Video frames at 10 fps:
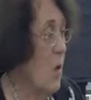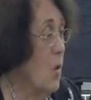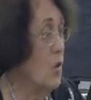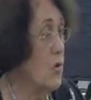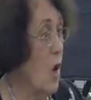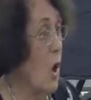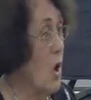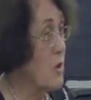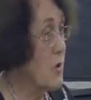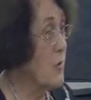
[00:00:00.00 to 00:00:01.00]
who
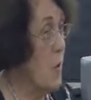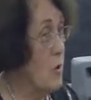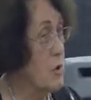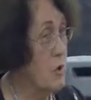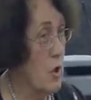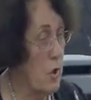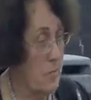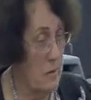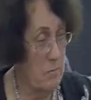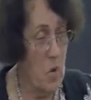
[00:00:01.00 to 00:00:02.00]
all spoke
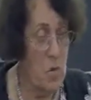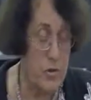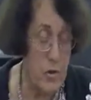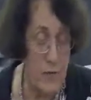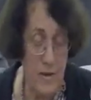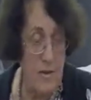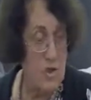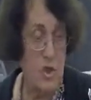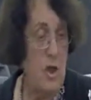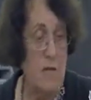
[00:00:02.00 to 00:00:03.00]
German. Most of
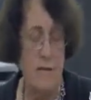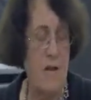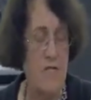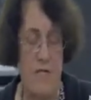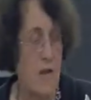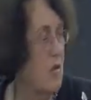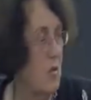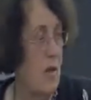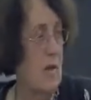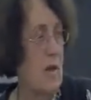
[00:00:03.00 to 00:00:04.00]
these Czechs are
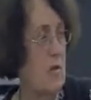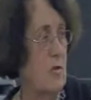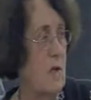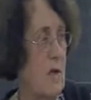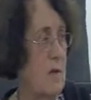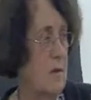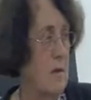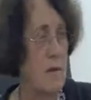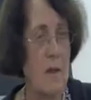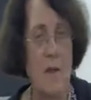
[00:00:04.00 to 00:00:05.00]
very well
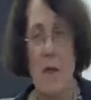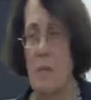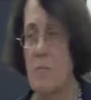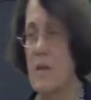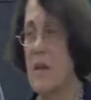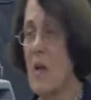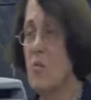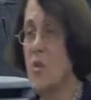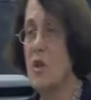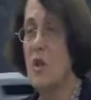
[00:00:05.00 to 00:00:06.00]
educated, but they
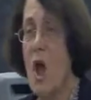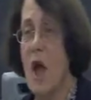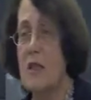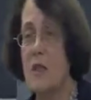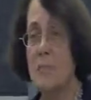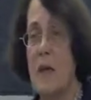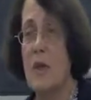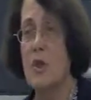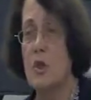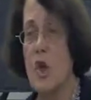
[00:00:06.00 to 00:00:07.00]
would not
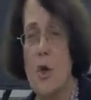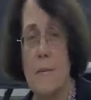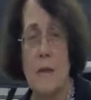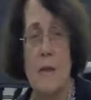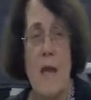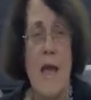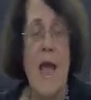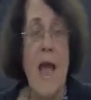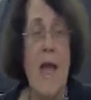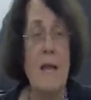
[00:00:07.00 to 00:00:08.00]
speak German,
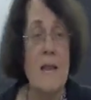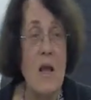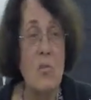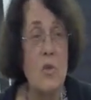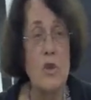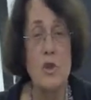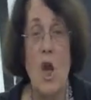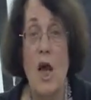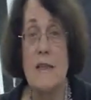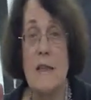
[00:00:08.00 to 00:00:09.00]
and they would
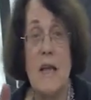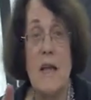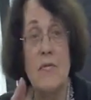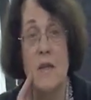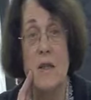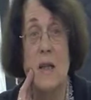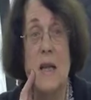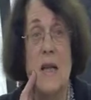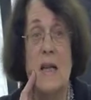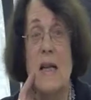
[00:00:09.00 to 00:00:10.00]
not even
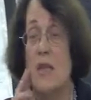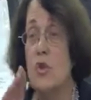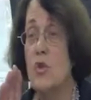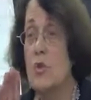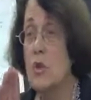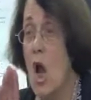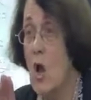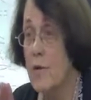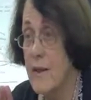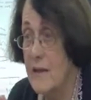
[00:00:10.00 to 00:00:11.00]
let you
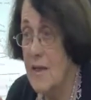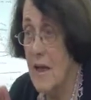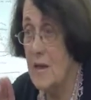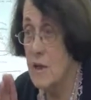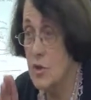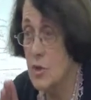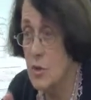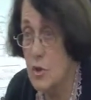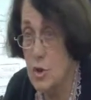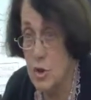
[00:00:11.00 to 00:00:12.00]
know that they
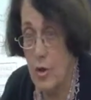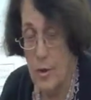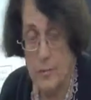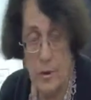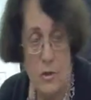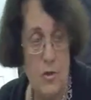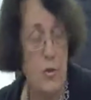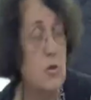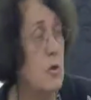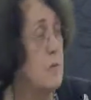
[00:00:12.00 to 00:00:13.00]
understood German. So
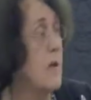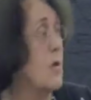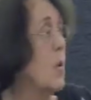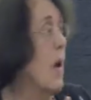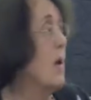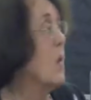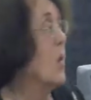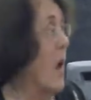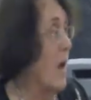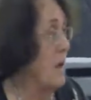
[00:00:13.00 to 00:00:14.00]
it took me quite a
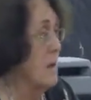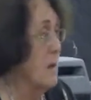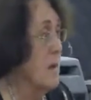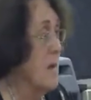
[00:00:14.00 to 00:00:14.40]
while